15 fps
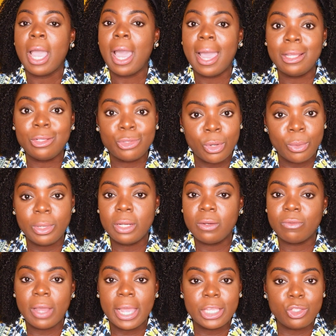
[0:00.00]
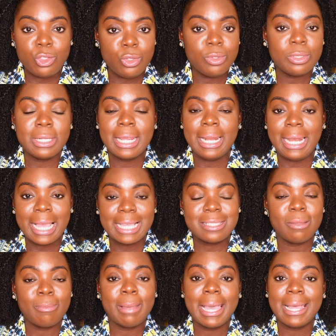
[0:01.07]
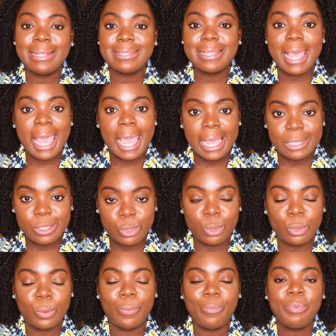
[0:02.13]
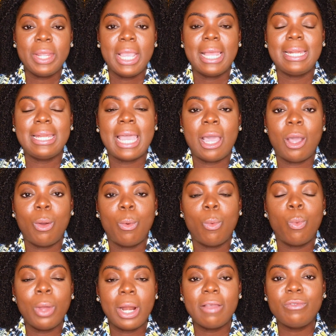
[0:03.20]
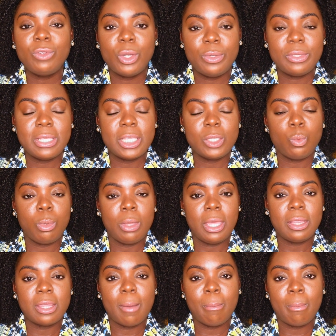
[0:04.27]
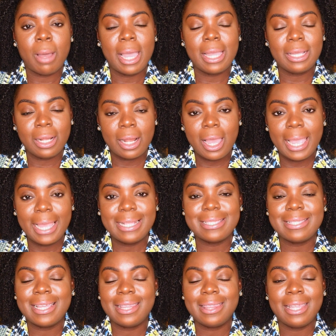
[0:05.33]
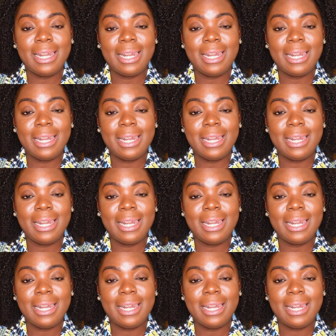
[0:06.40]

I don't advise using elastic bands at all. Now, what I've noticed with my clients that their